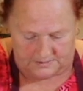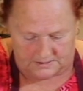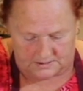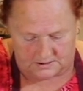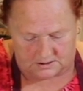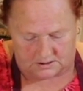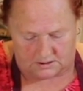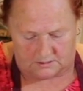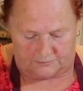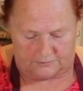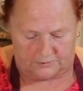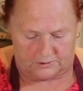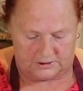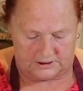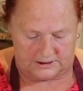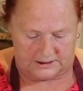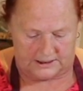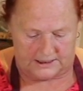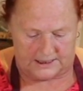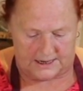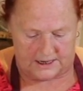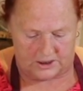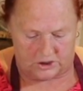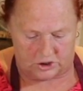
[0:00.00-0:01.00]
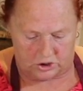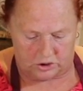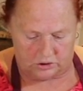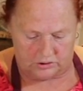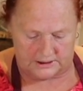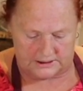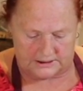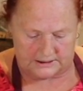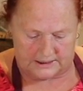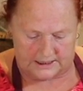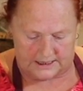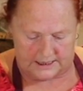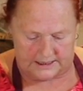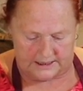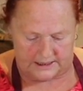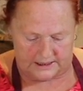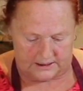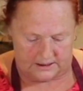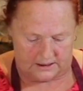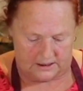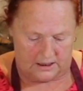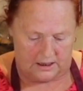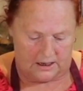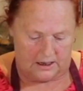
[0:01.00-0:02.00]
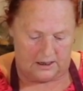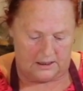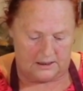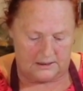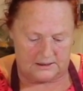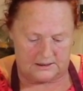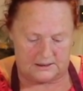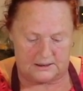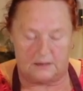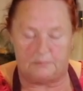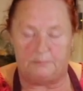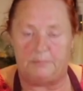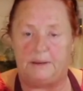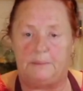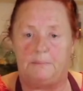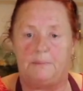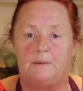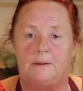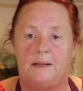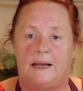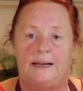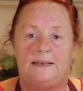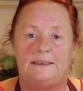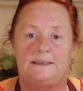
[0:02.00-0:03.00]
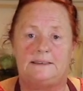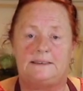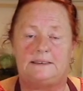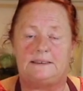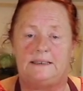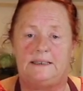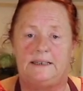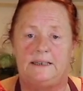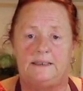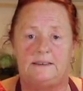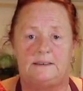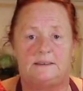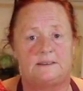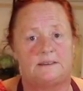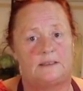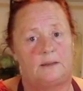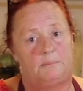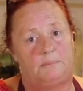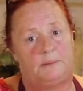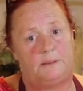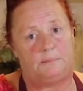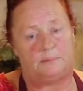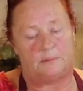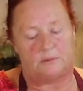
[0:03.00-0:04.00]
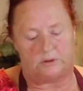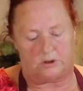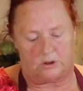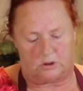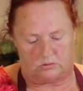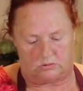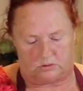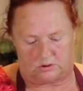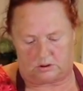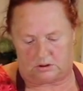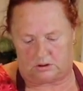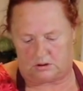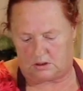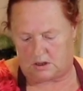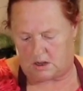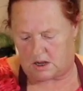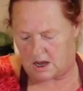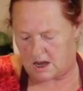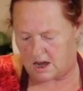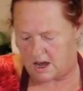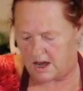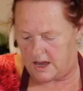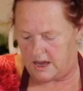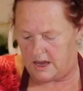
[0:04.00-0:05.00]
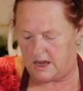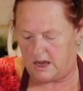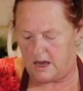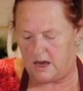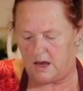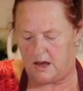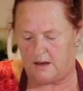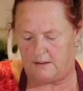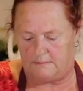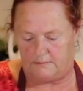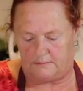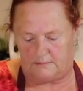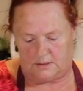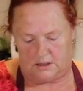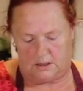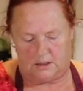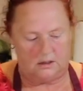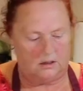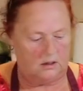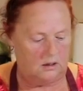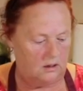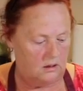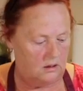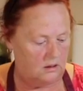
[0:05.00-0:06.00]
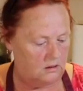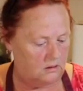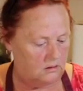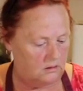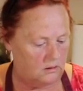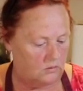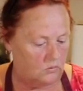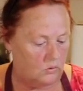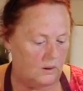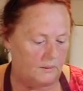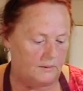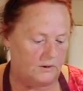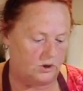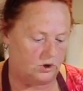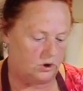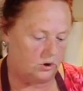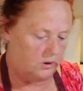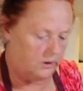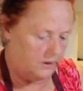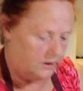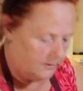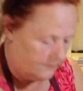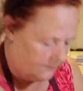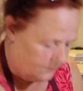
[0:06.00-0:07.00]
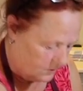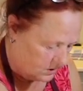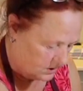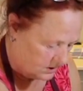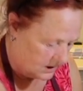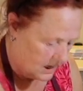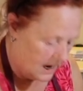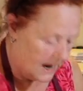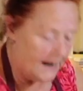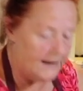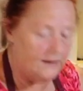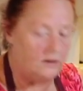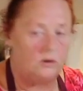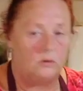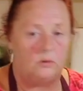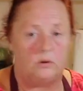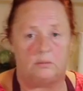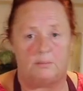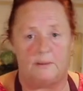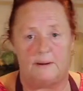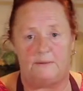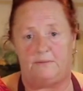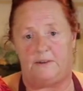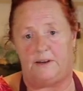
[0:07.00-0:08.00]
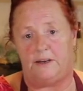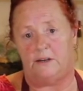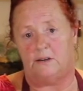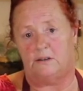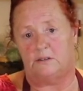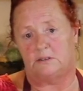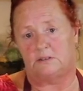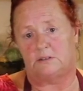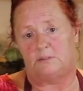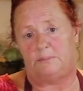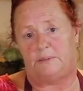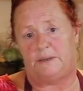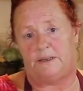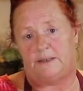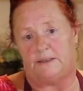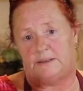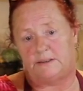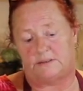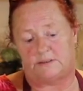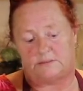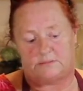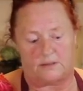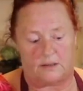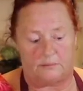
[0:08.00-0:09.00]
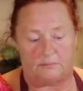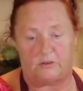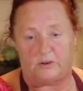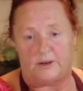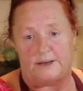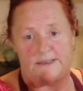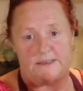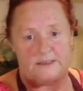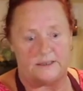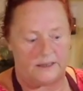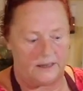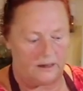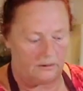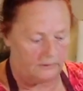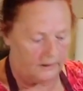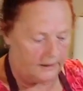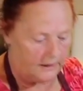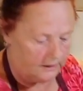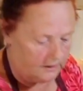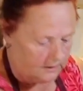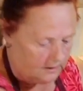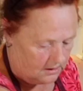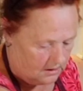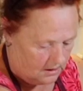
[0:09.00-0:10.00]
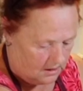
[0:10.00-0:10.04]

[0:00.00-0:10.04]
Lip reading: So first thing I do is cut it. Some people like the seeds, some people don't. Well, I want to show you here first. I do it with my fingers because I'm crazy that way.